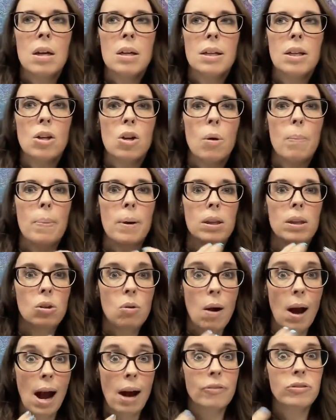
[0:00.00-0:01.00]
but you
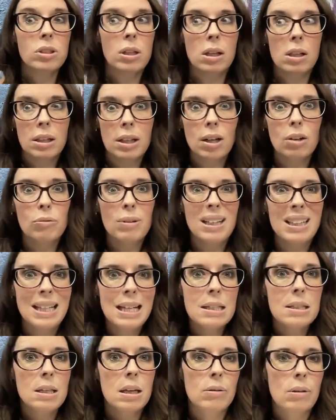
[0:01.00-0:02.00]
have to clear,
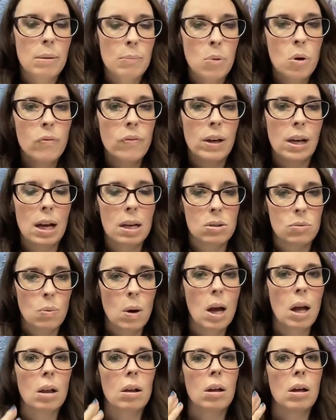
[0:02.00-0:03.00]
release, and remove it as
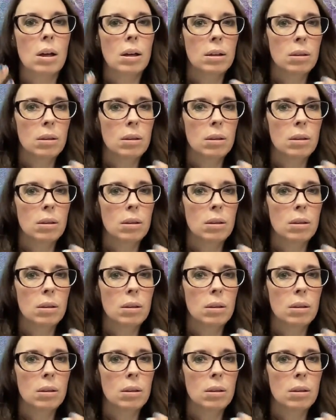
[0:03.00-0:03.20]
well.